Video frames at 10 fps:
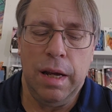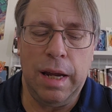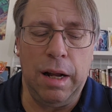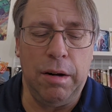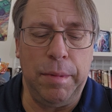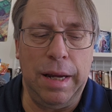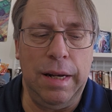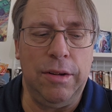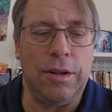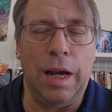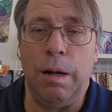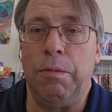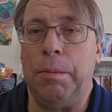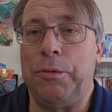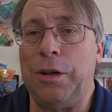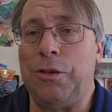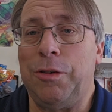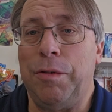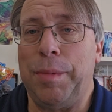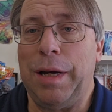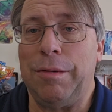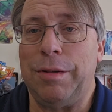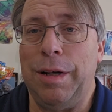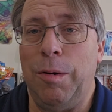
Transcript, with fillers: Calendar Man is kind of obsessive about